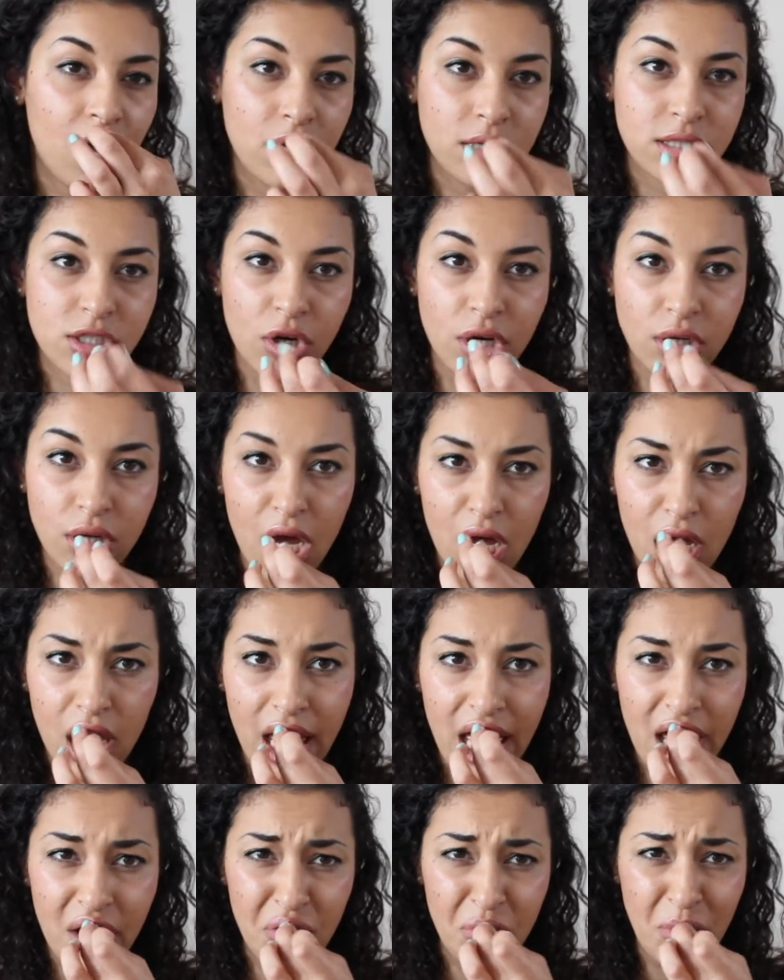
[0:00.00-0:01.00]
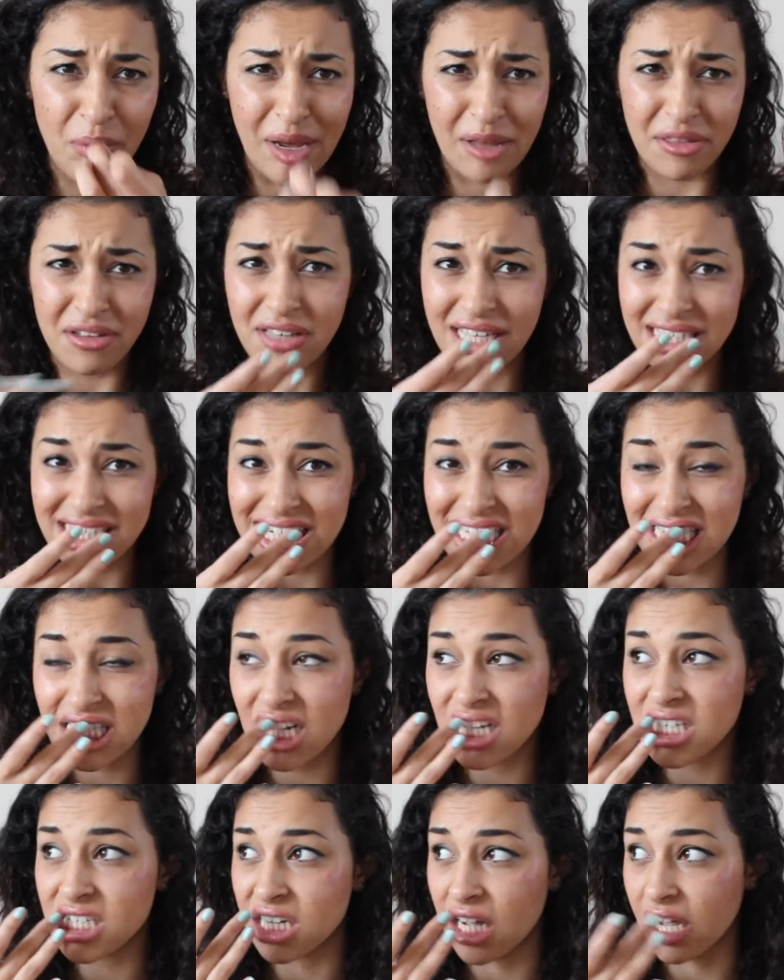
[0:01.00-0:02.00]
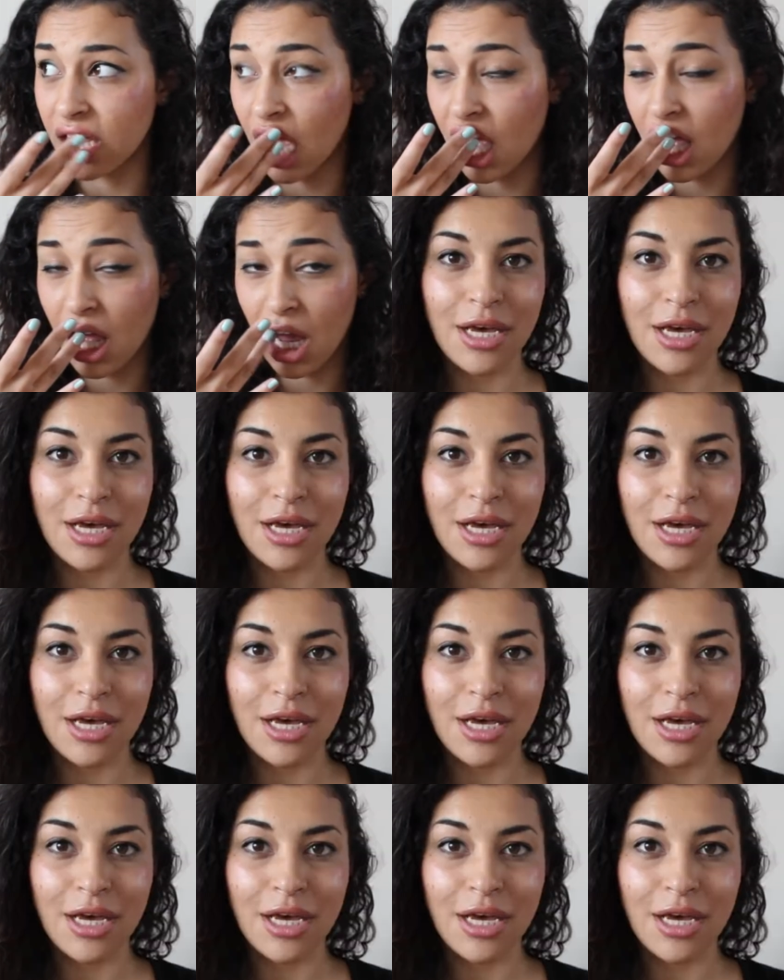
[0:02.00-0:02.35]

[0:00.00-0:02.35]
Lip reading: So I've got hair in my mouth. Oh, that's disgusting.